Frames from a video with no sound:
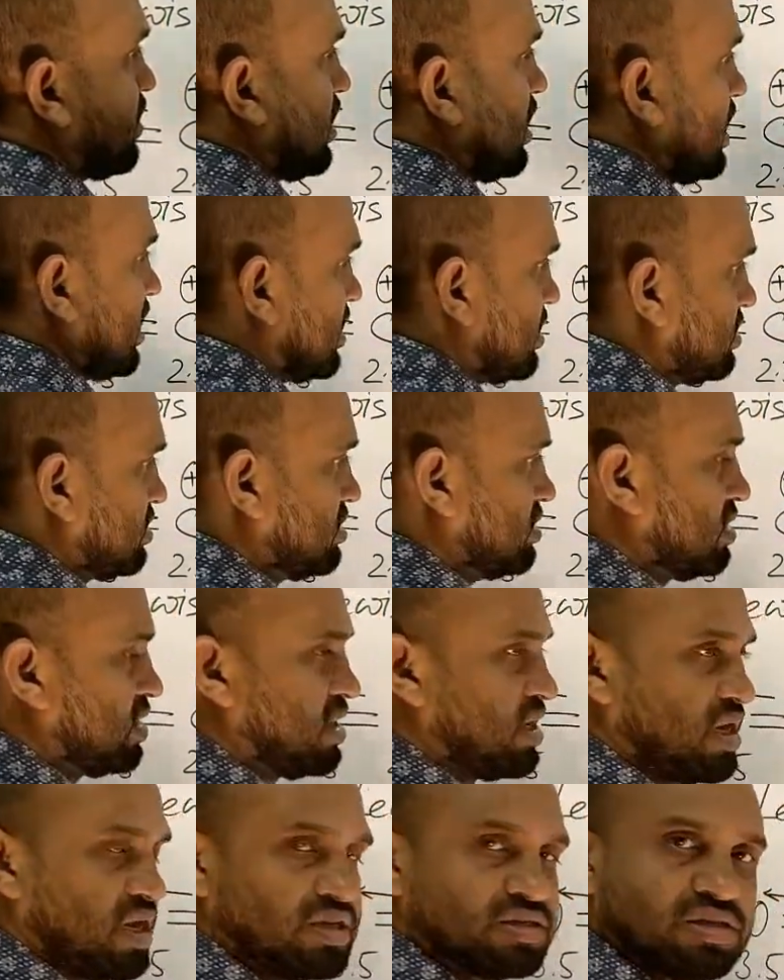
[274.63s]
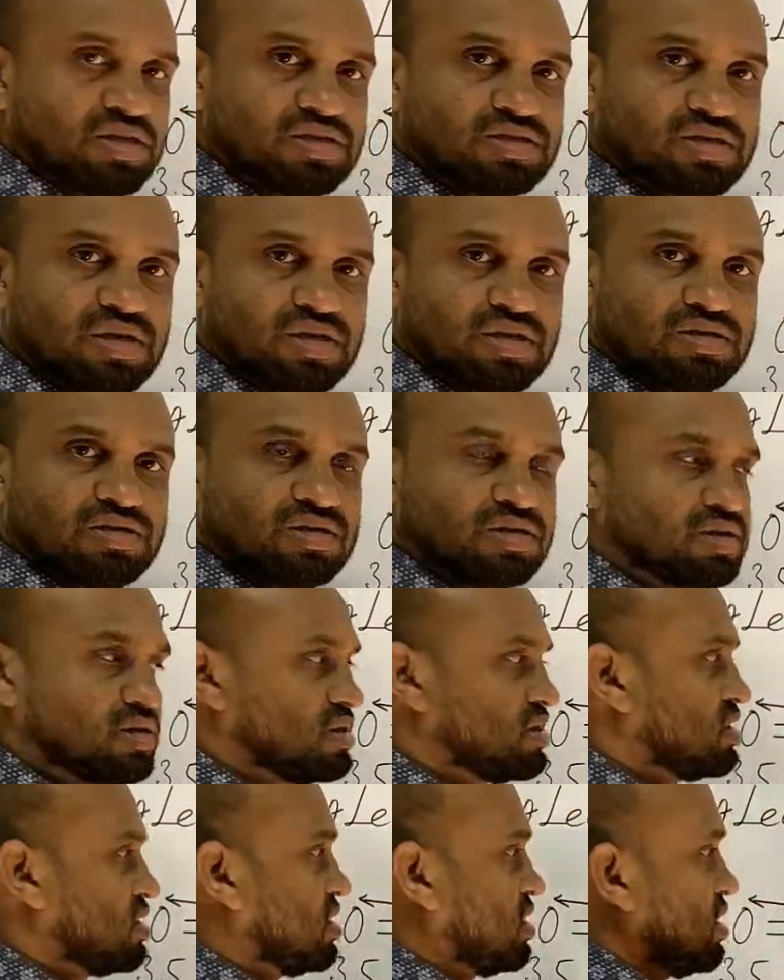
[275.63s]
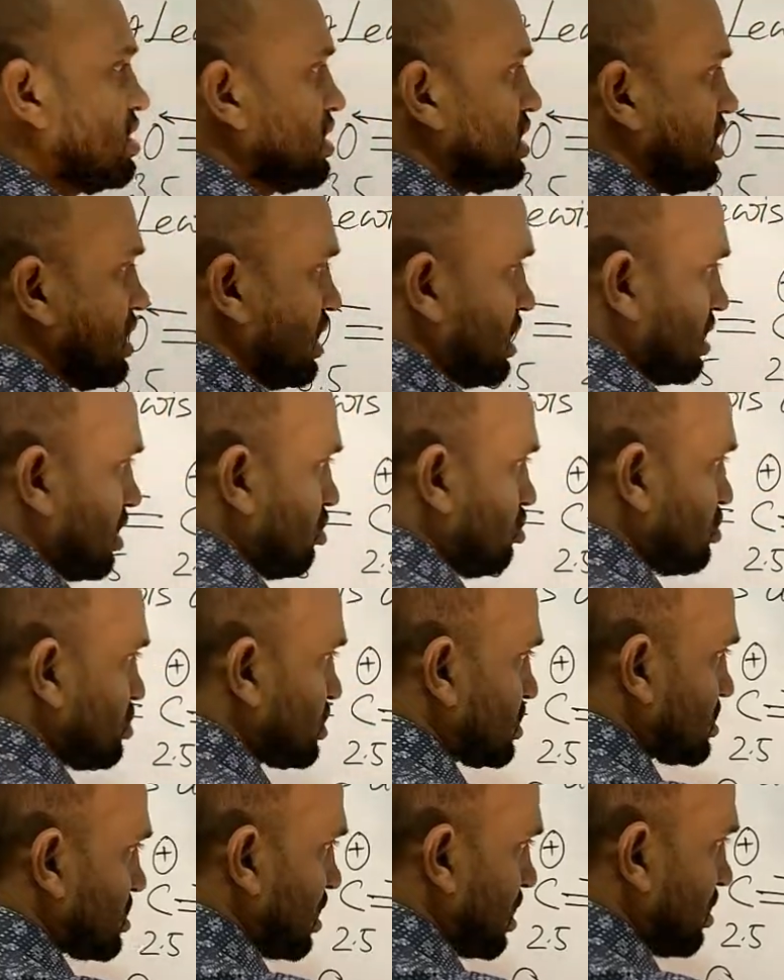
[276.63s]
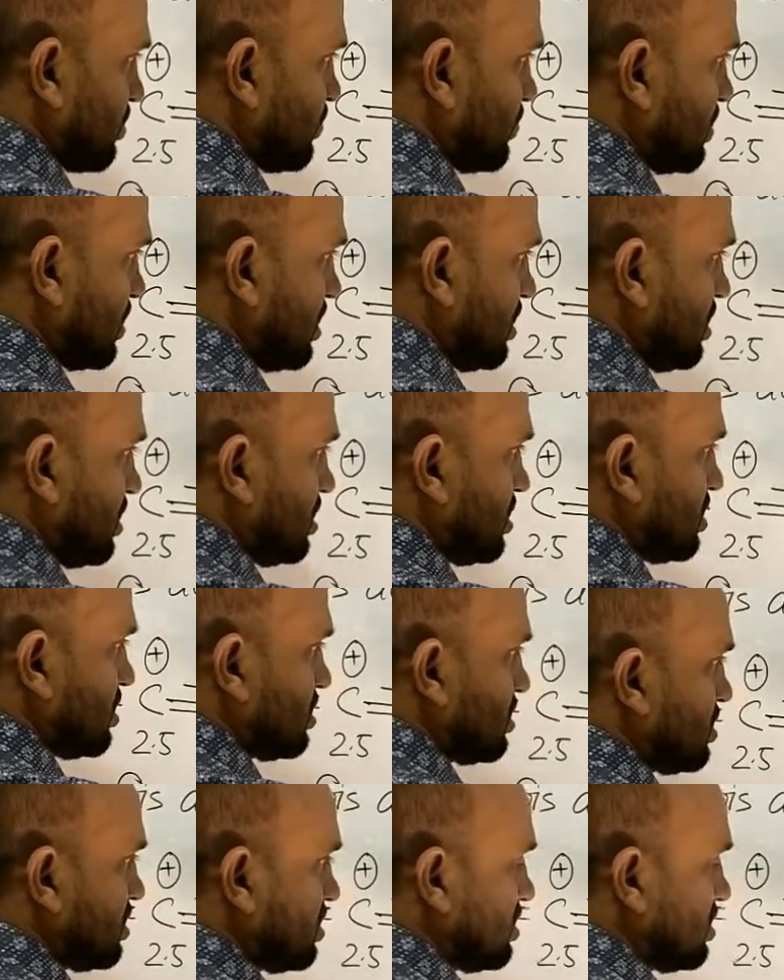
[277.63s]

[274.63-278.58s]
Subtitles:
and as a result, around sulfur